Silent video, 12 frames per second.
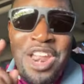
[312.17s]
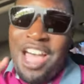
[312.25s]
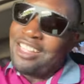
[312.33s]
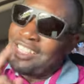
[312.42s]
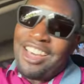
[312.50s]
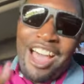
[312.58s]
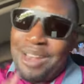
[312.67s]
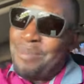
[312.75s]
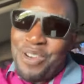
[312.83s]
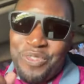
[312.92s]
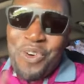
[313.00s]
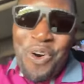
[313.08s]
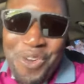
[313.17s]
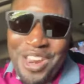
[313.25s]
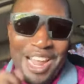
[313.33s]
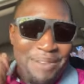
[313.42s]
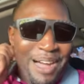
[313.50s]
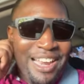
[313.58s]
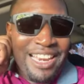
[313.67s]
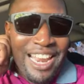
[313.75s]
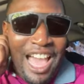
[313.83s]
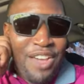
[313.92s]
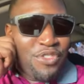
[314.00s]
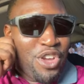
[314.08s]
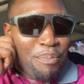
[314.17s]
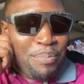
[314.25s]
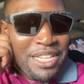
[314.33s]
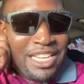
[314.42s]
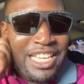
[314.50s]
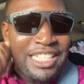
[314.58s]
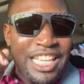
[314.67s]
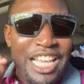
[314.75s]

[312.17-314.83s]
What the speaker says: not call my phone when I'm on live dropping this